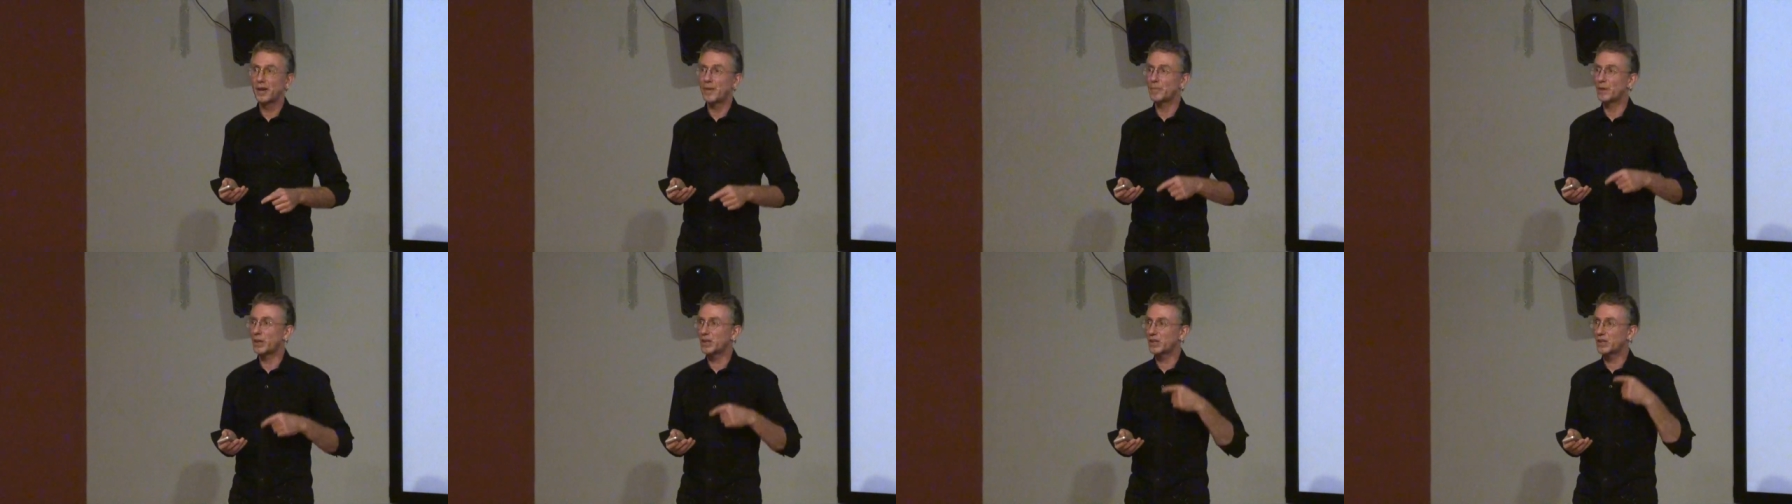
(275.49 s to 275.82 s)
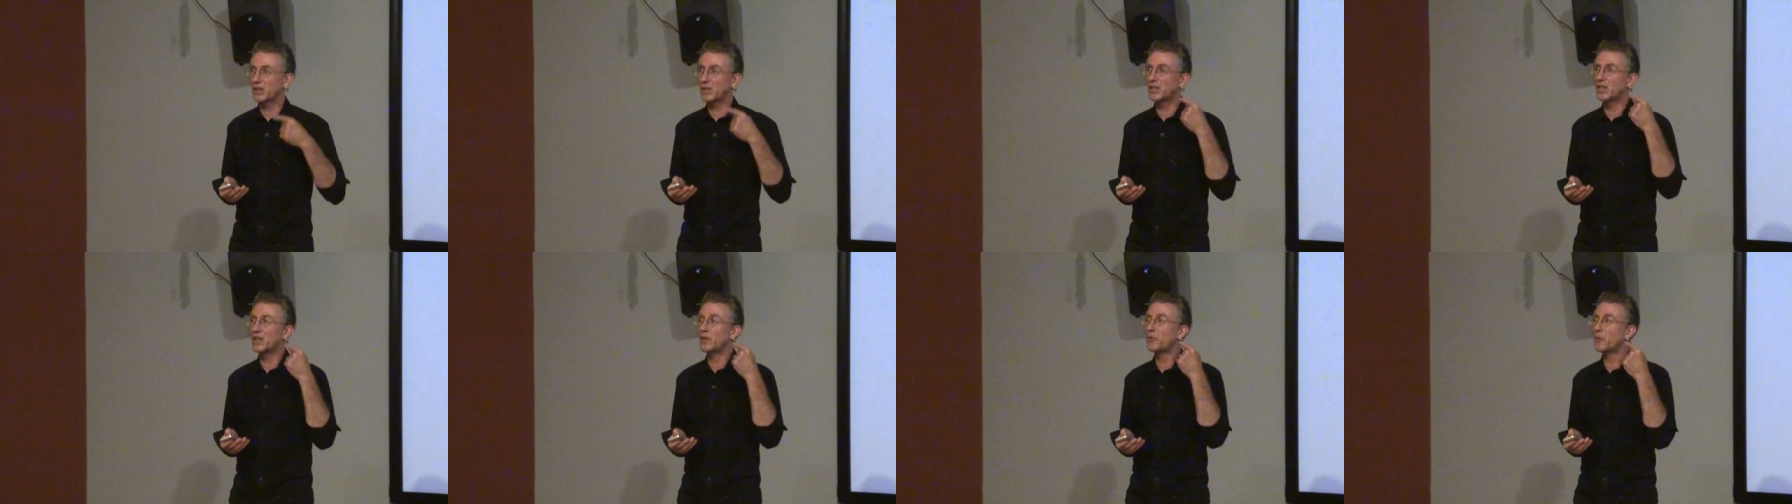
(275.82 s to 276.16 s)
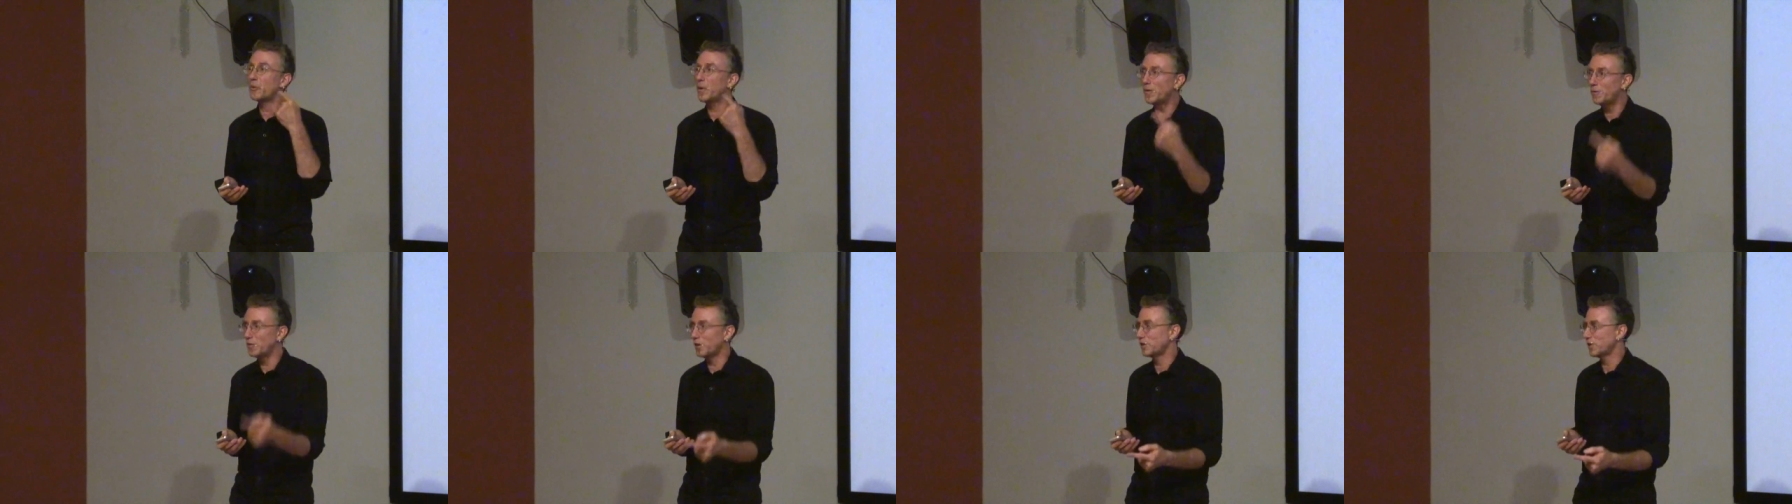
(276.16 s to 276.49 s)
but a
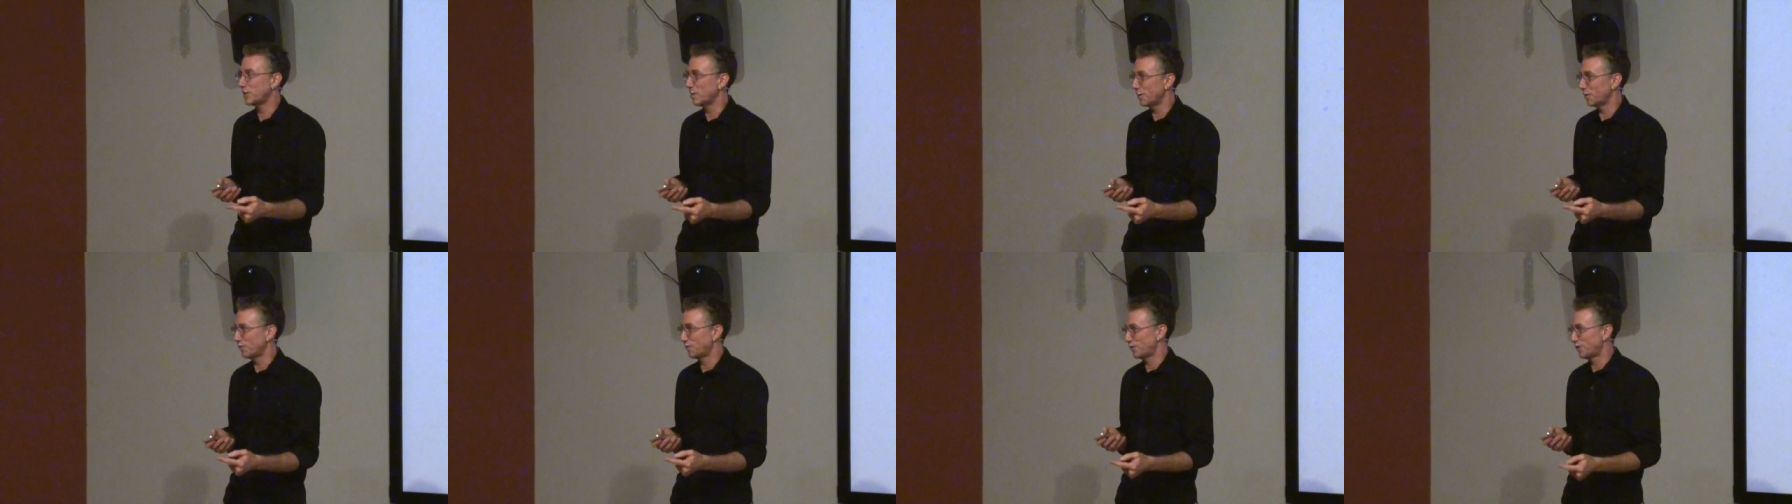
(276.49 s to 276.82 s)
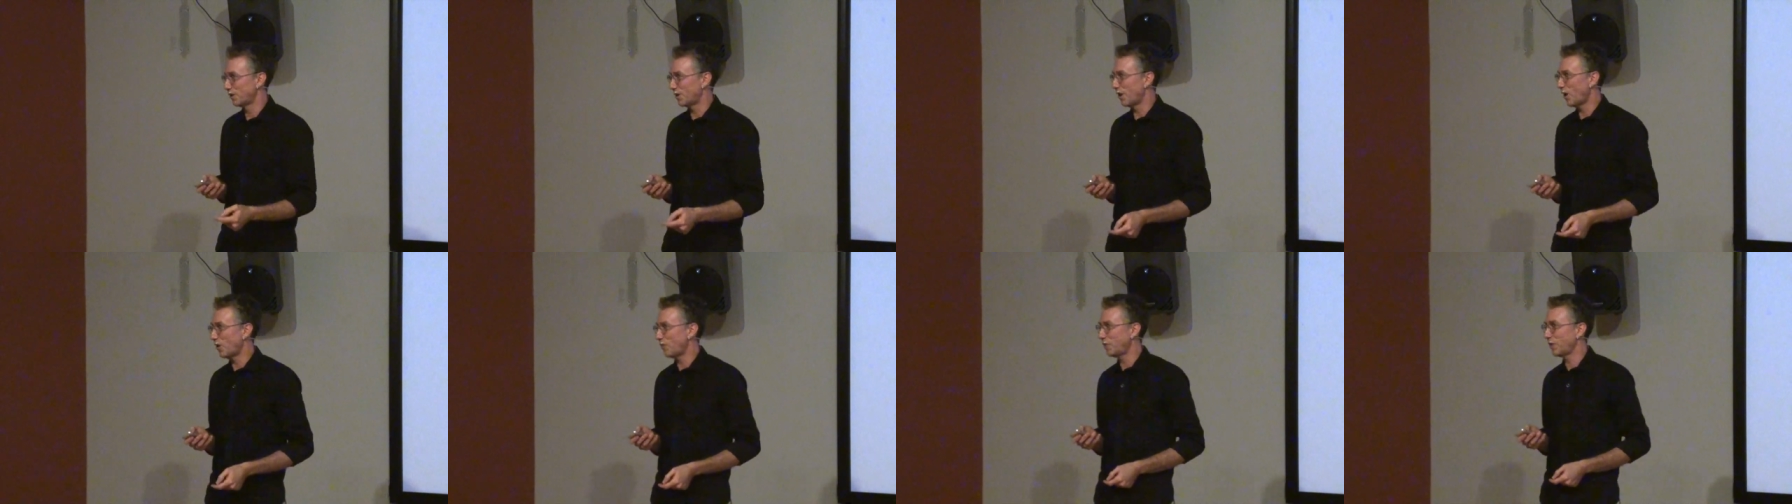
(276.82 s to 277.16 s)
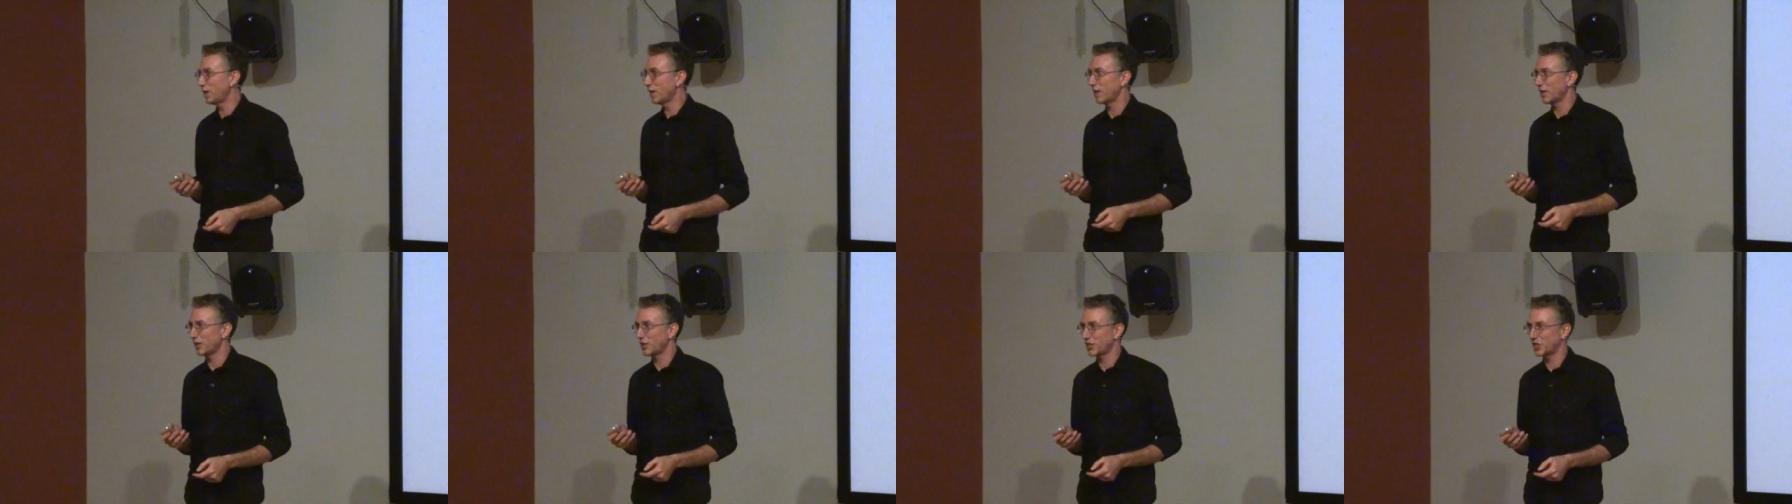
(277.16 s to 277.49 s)
derivative of
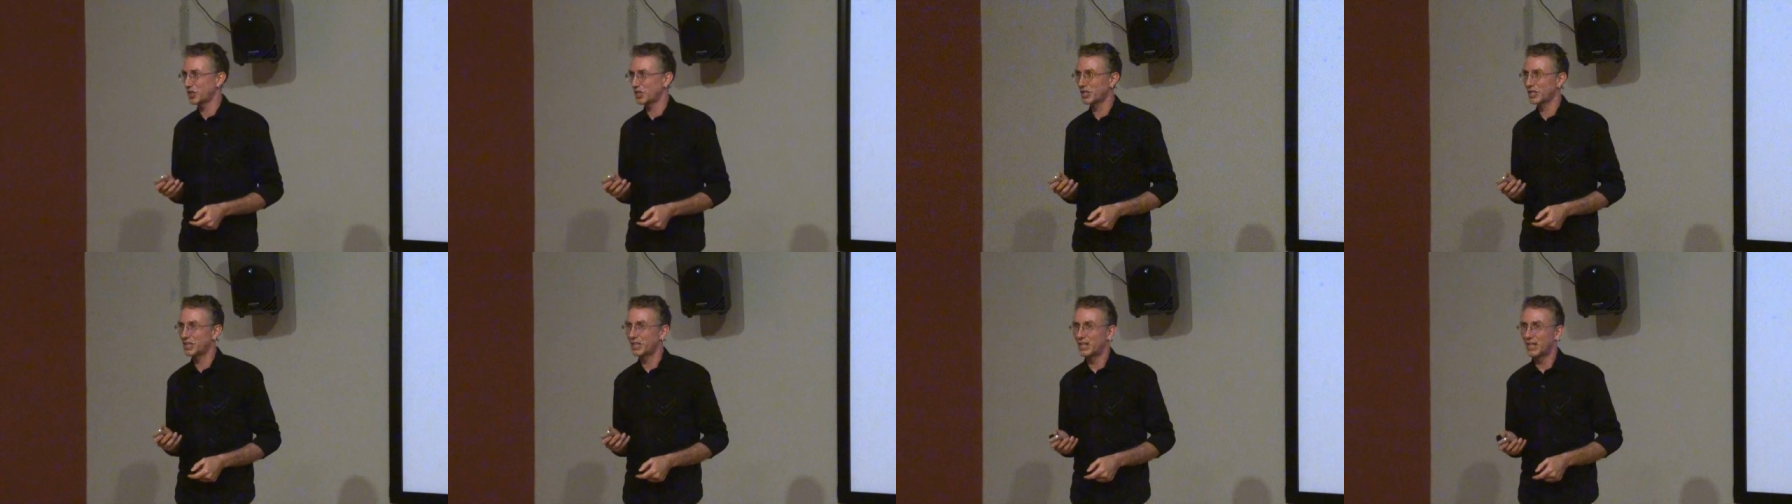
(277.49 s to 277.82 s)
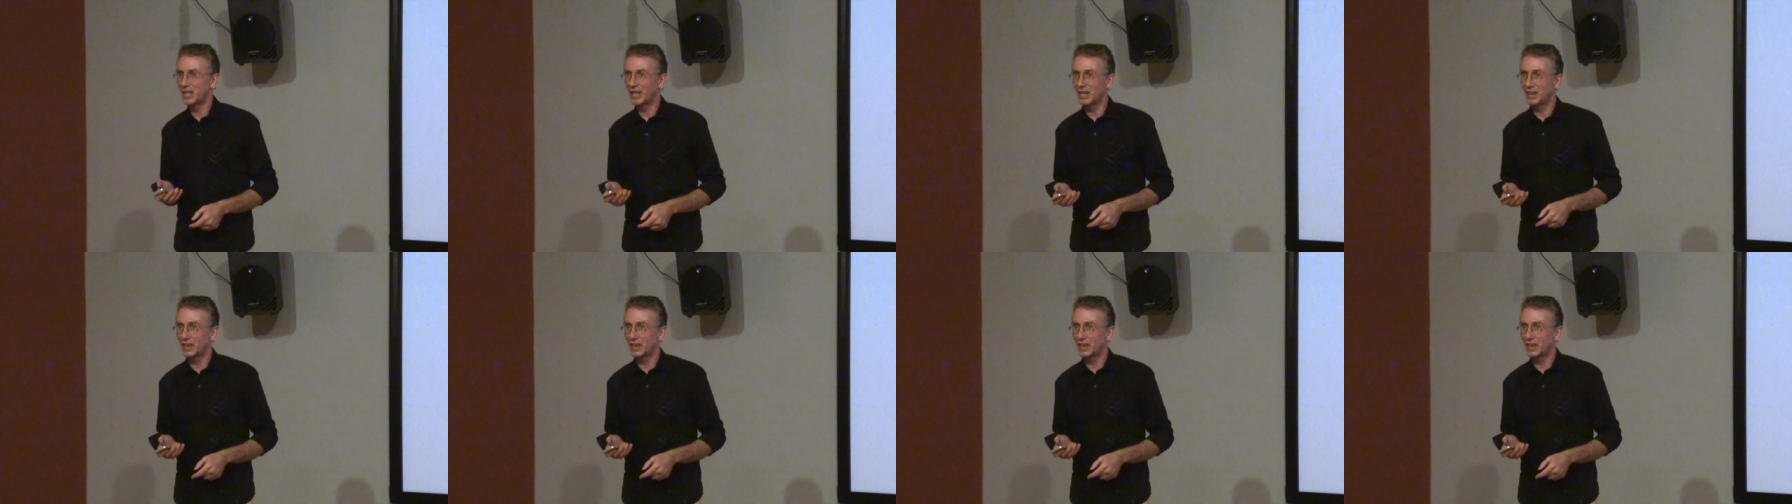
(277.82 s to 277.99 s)
English